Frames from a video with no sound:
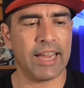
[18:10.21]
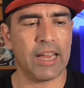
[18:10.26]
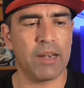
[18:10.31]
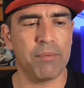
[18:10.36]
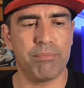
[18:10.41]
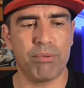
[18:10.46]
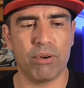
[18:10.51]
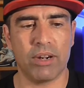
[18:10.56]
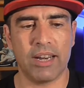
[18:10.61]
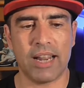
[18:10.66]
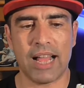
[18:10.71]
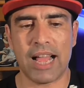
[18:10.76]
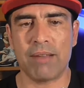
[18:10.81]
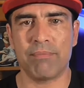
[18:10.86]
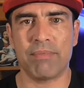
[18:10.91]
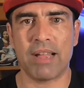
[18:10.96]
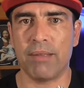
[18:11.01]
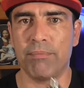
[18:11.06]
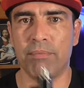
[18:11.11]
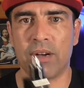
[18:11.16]
I can put it
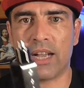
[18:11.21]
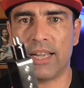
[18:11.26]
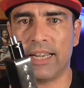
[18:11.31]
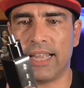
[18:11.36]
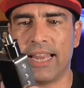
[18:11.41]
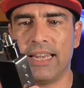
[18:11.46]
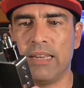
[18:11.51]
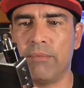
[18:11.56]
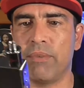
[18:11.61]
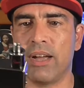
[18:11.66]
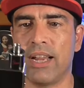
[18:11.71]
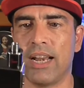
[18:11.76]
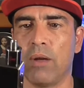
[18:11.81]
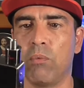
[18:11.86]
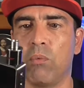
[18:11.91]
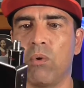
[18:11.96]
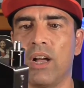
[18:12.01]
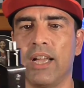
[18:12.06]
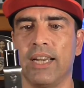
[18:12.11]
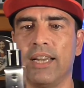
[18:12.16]
on my mod, any mod
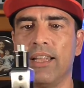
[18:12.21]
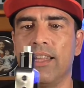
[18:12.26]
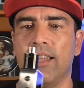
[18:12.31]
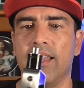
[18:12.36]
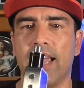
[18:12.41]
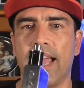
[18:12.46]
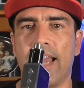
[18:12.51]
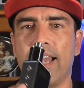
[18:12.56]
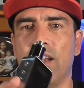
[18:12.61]
I want,